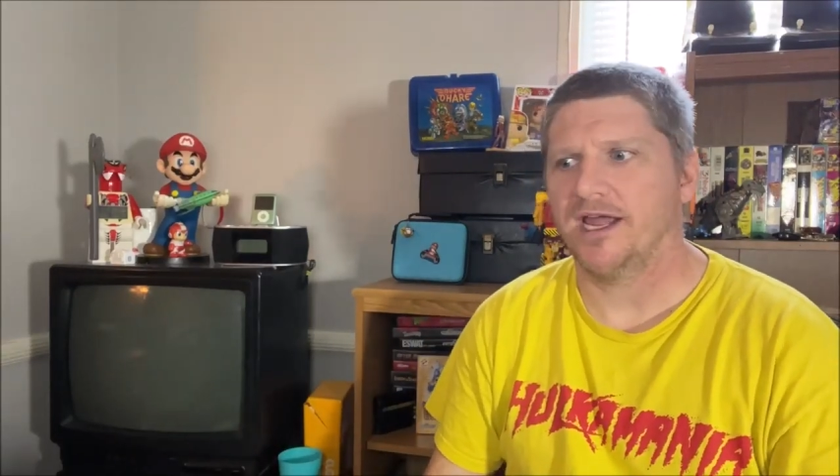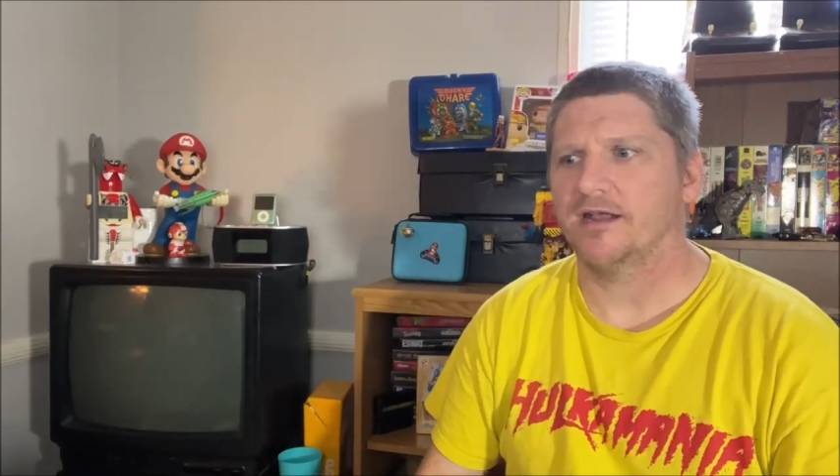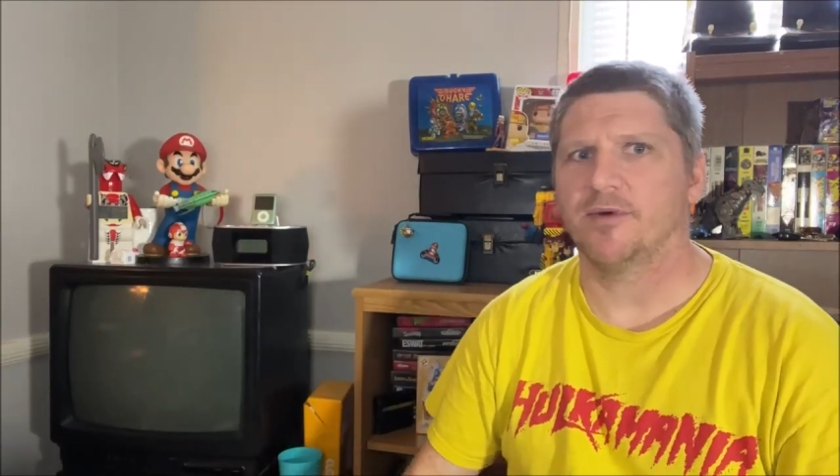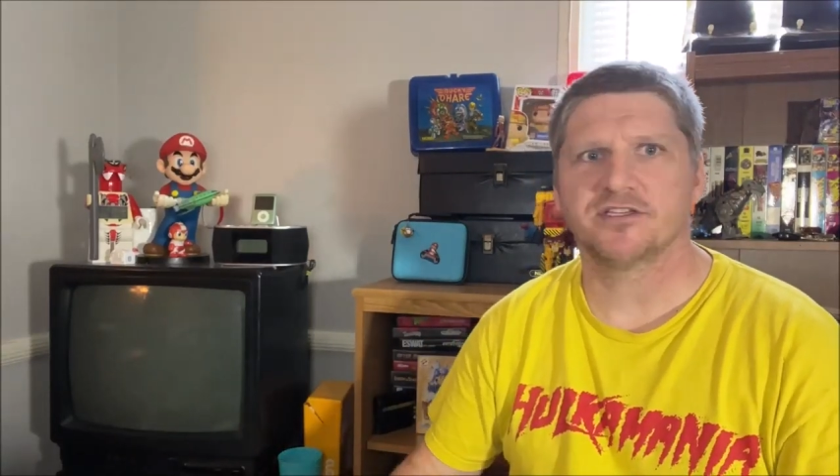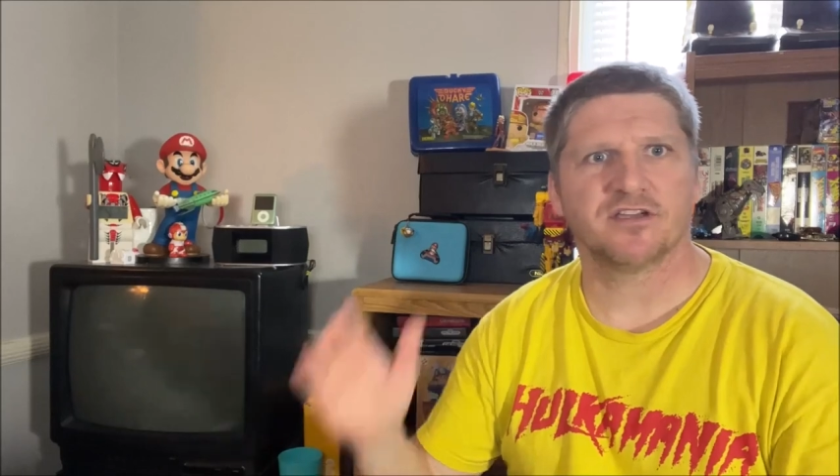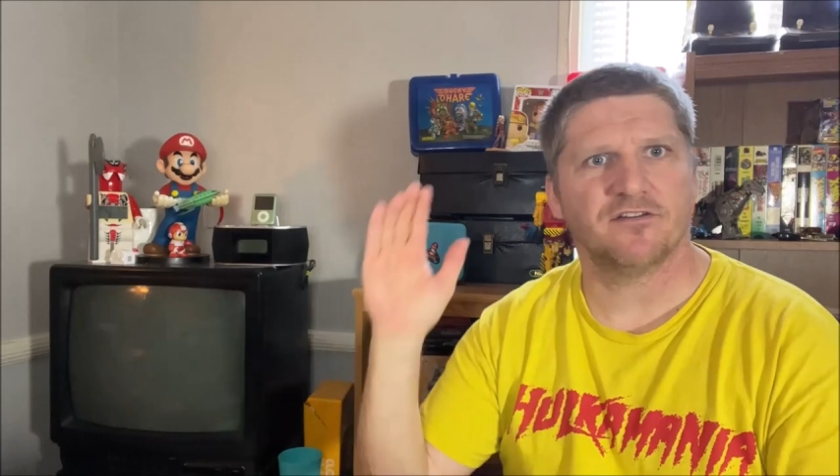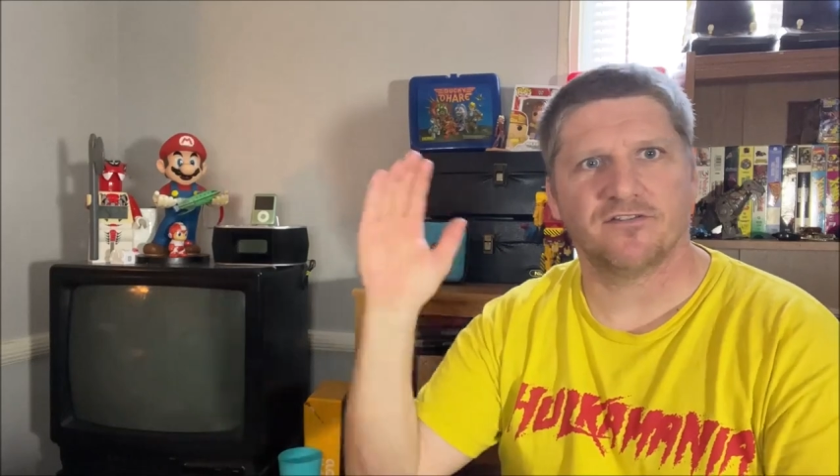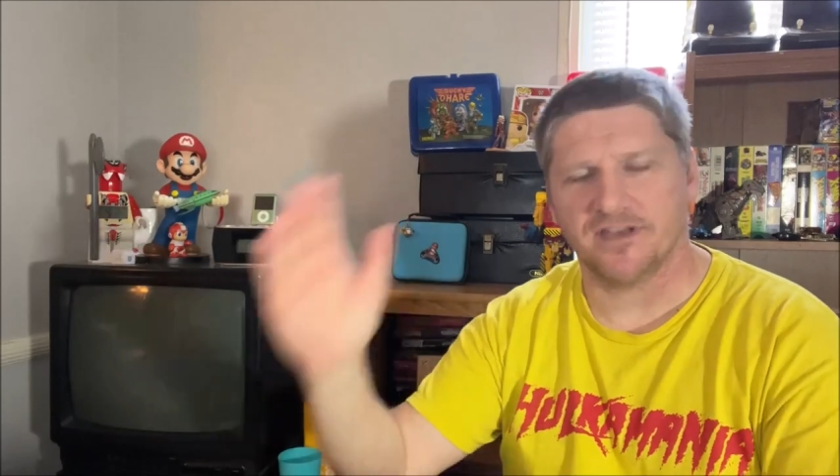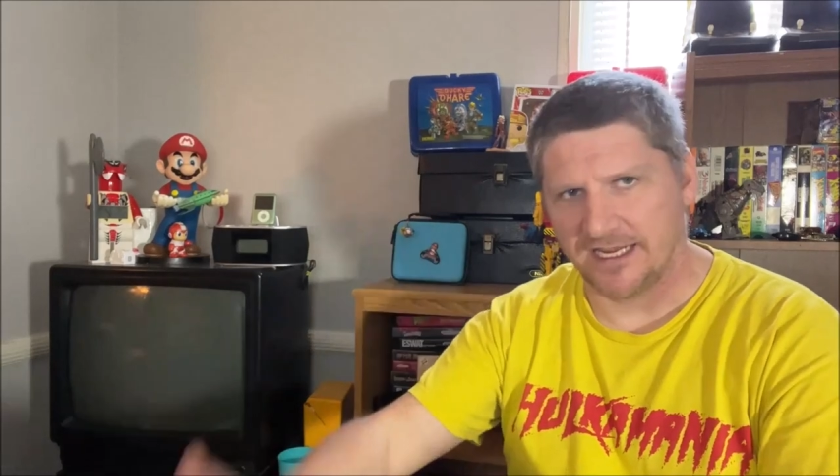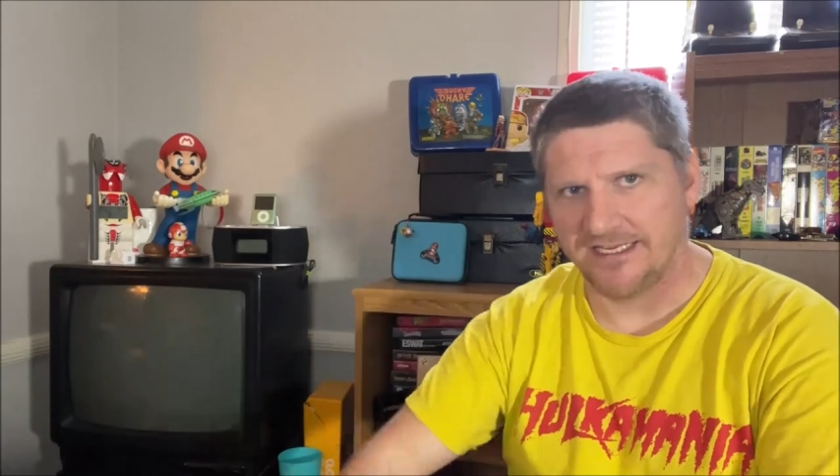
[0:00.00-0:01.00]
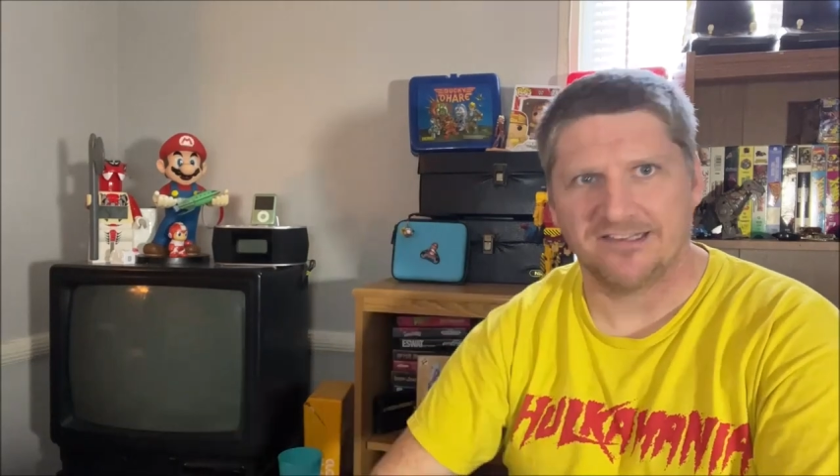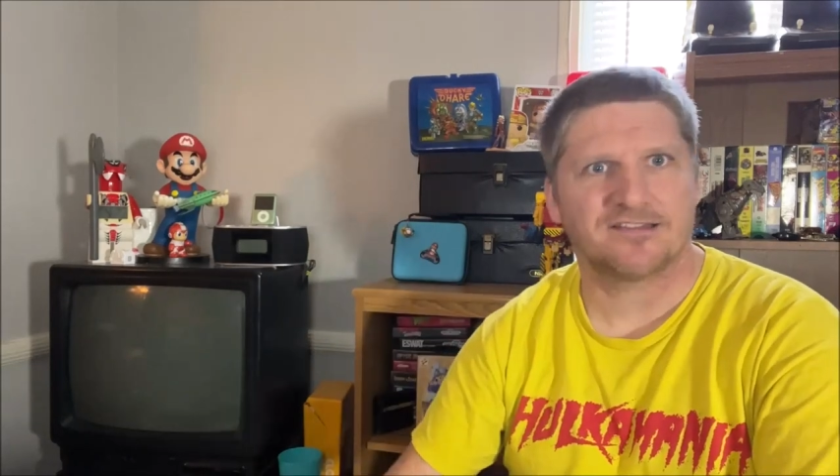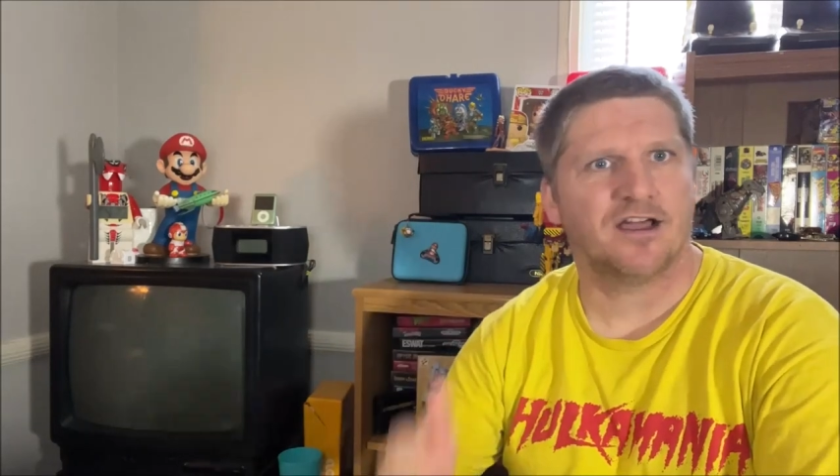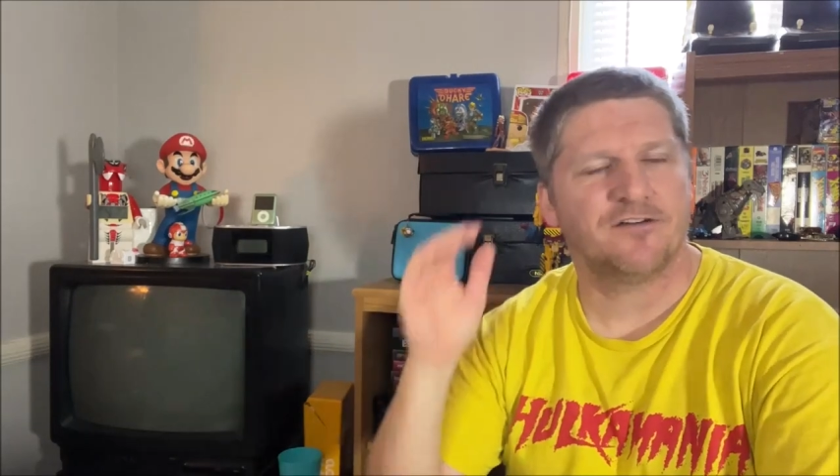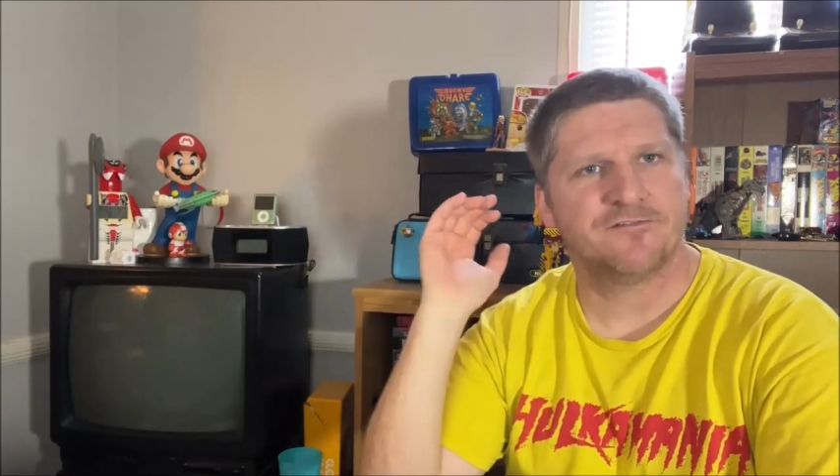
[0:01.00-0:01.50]
I had a bunch of Nike
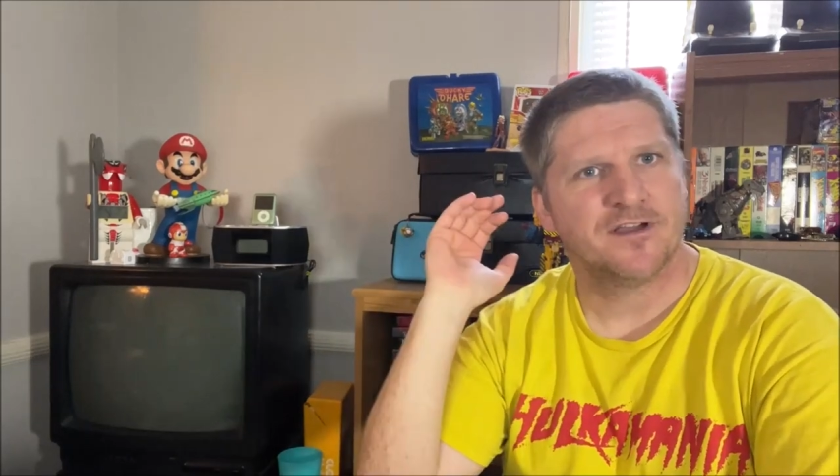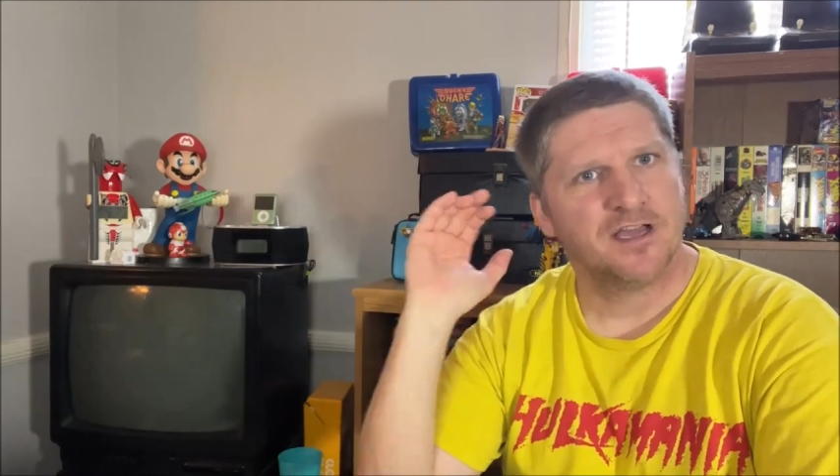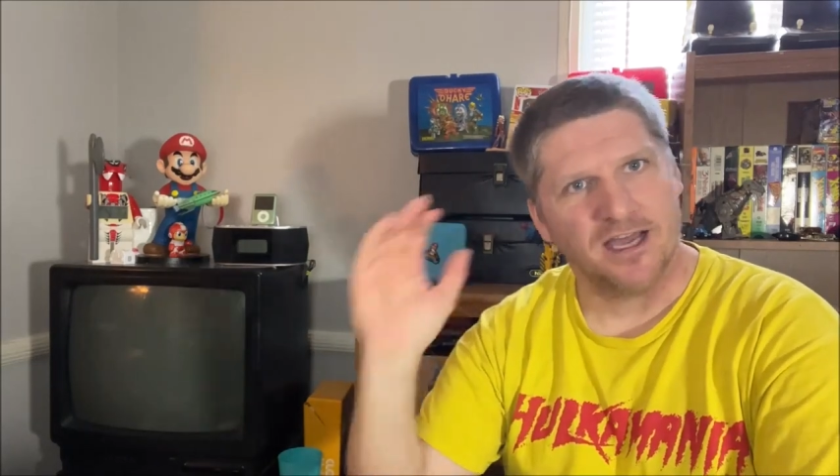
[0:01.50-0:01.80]
stuff,